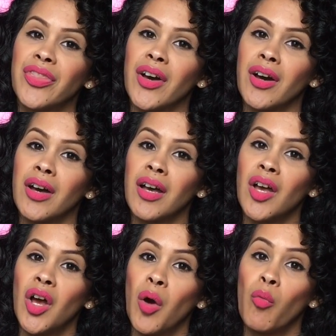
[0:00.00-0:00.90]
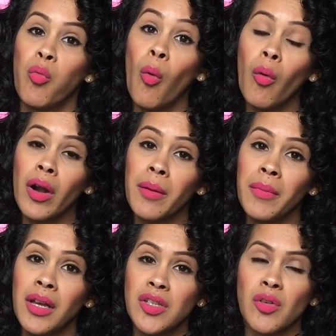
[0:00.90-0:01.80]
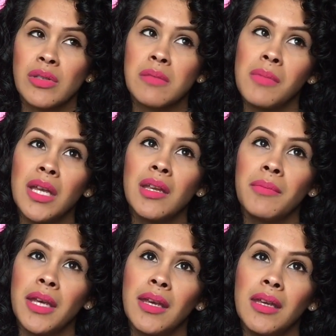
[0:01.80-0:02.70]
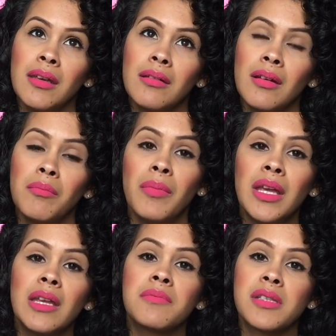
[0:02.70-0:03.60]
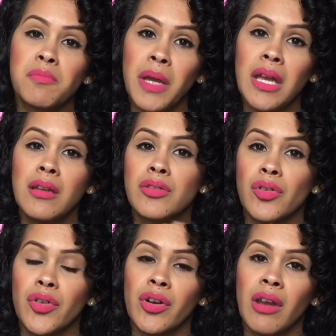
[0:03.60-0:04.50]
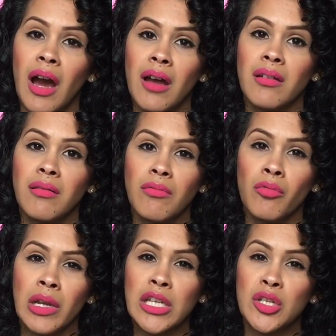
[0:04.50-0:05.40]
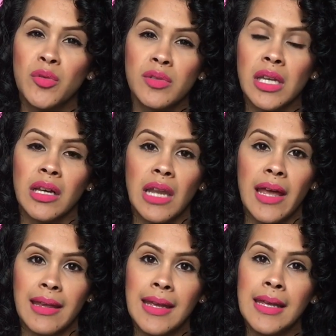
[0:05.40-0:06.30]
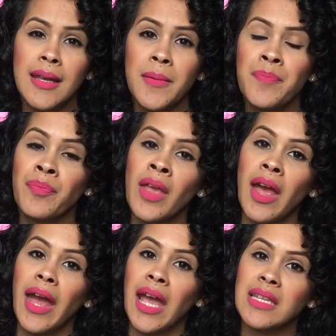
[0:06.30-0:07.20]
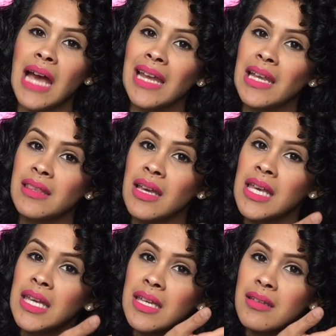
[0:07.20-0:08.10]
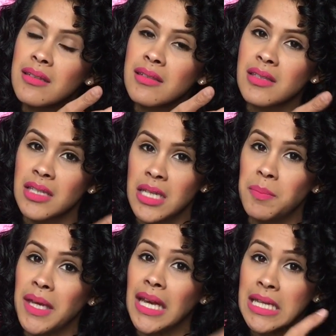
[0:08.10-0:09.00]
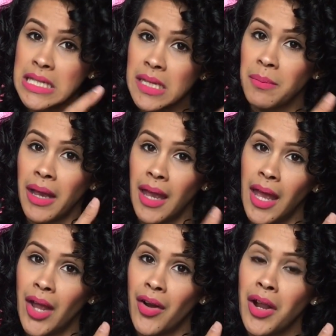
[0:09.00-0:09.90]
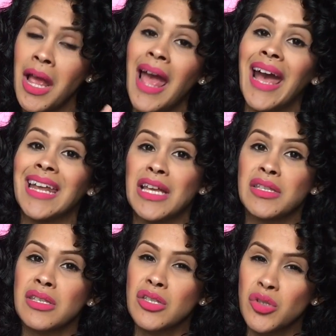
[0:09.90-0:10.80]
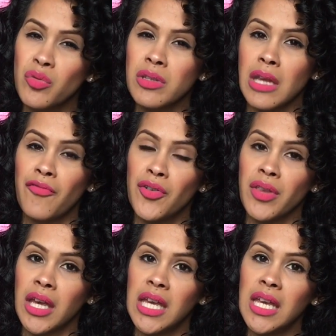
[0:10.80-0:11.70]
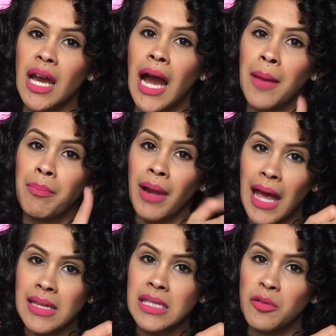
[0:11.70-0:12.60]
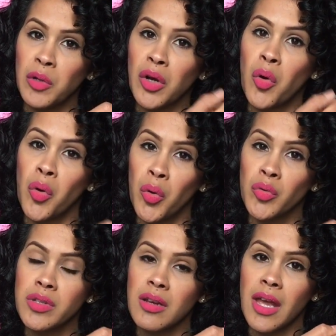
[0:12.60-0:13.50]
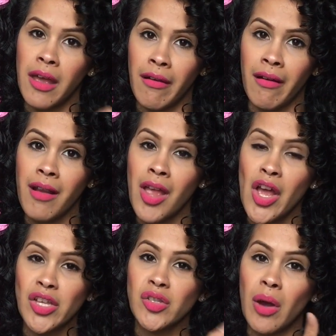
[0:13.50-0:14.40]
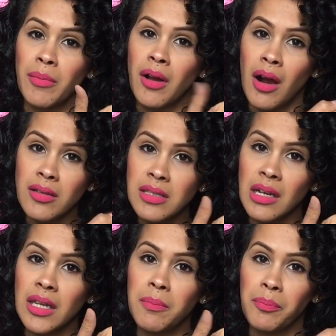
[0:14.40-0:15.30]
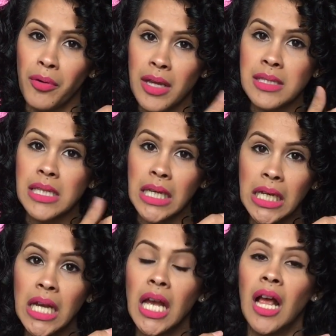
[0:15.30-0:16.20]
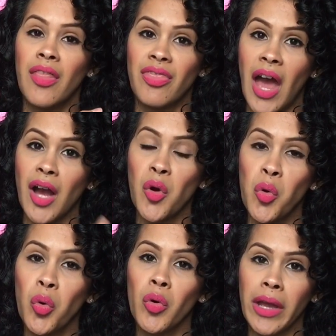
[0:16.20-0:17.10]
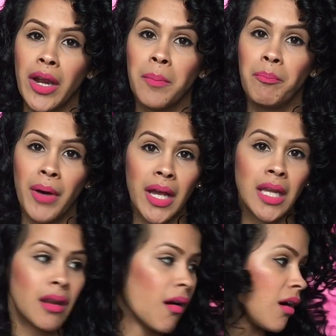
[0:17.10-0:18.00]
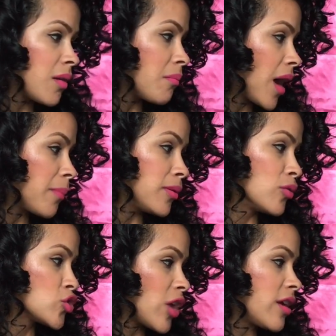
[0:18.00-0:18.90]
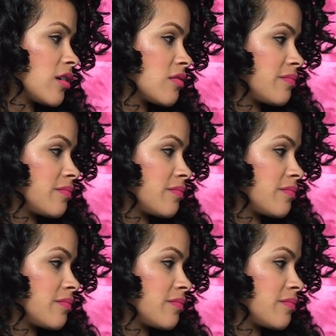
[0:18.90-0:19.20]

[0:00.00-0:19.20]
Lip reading: the warm, so it's medium heat, medium speed, so you're not really using a lot of heat, and I let the heat seep into my hair, and as soon as I feel the heat, I blast it with cold air. So I'm constantly pressing that cool air button on my blow dryer.